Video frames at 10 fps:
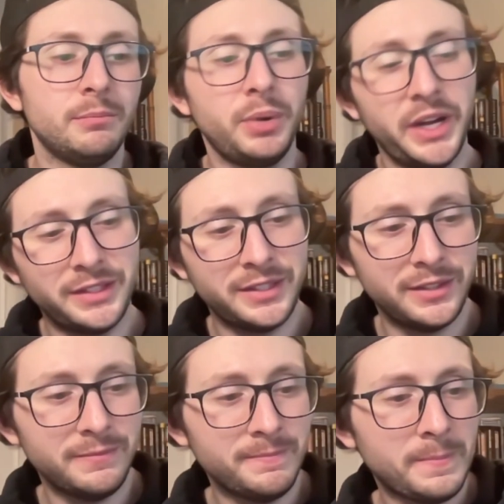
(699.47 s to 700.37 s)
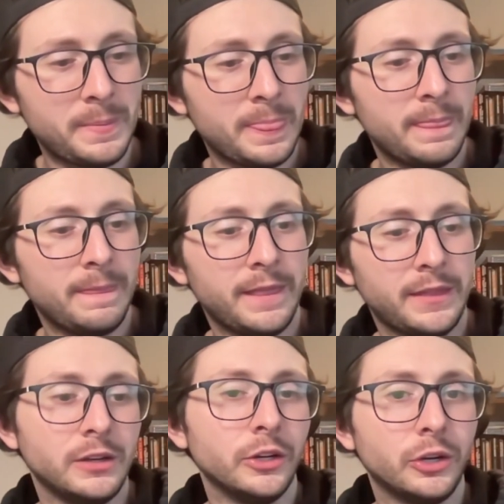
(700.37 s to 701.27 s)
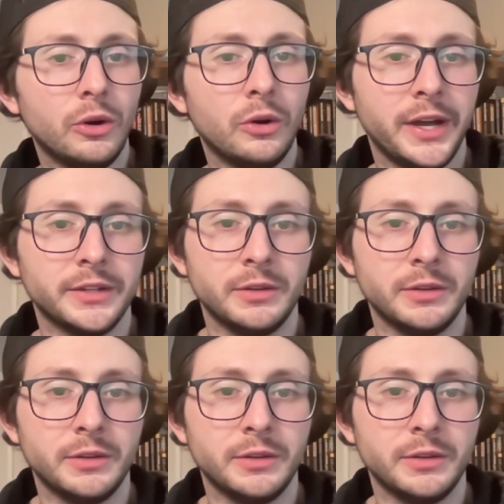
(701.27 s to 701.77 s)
but I think Nicolle has